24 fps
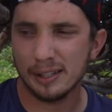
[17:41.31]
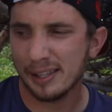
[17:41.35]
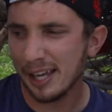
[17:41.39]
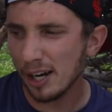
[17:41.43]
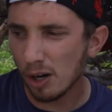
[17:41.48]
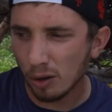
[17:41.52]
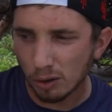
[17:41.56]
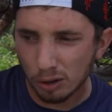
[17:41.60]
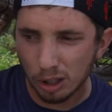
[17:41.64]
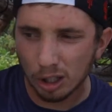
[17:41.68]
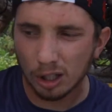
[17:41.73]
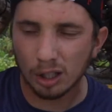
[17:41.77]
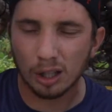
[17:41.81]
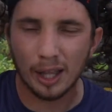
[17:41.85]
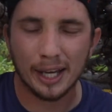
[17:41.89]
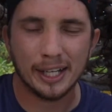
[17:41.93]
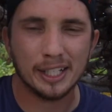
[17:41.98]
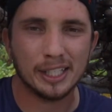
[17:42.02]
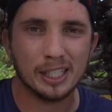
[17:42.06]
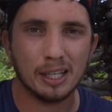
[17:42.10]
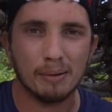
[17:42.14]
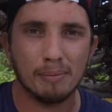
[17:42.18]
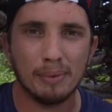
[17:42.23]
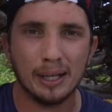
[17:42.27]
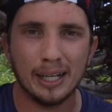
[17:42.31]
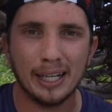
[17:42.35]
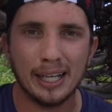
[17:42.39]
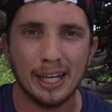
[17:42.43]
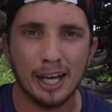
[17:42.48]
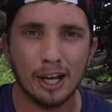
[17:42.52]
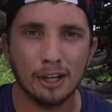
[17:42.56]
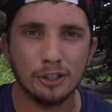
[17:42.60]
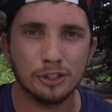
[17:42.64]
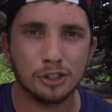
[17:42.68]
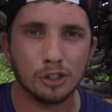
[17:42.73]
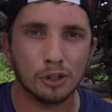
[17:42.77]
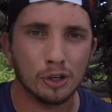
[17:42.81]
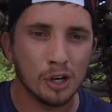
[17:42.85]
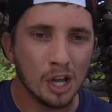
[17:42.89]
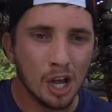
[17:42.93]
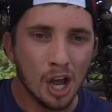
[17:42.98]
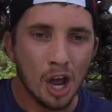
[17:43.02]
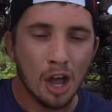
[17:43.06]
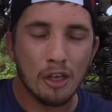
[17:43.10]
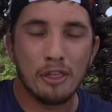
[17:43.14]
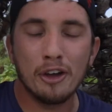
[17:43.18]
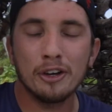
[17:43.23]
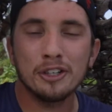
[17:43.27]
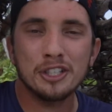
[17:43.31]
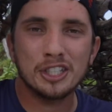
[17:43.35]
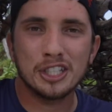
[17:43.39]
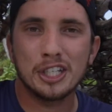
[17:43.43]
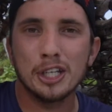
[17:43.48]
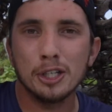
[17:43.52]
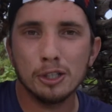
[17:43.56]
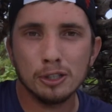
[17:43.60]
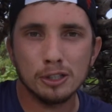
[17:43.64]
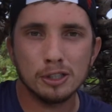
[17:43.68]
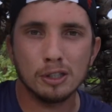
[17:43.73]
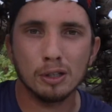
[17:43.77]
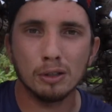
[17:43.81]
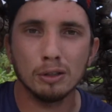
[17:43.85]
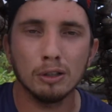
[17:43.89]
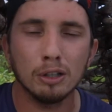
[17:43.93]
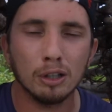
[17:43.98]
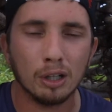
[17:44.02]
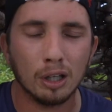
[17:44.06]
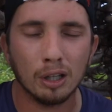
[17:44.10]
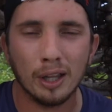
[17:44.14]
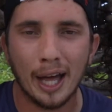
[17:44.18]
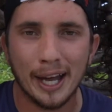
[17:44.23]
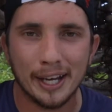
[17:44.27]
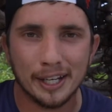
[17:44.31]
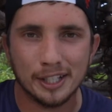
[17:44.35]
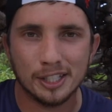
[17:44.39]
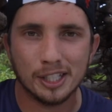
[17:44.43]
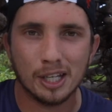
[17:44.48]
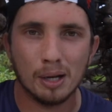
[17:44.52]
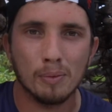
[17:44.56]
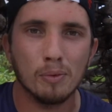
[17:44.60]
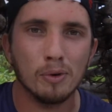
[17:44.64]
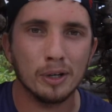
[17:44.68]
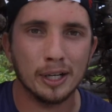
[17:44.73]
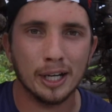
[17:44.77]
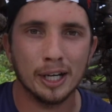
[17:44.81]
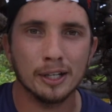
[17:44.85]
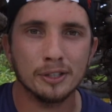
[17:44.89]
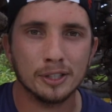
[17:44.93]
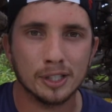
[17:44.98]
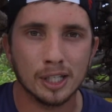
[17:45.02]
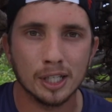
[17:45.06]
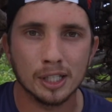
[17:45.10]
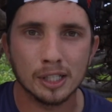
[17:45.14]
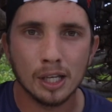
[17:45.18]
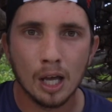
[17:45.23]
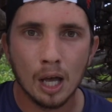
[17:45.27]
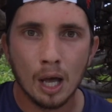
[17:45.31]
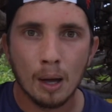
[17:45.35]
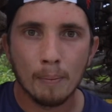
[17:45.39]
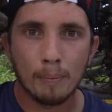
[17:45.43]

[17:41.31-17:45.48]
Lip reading: They don't look like somebody else, or their skills don't look like someone else's.